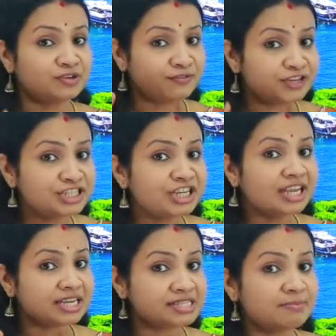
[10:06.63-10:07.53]
fishing
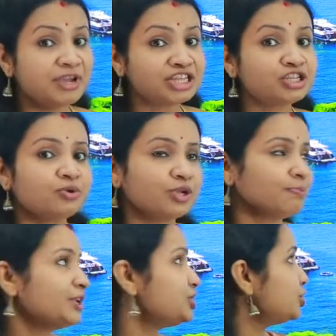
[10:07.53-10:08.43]
is a major
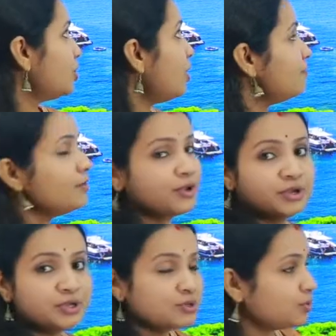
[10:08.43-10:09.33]
occupation of
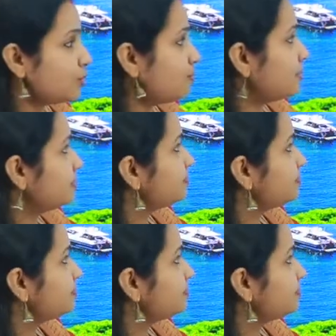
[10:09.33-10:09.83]
Europe.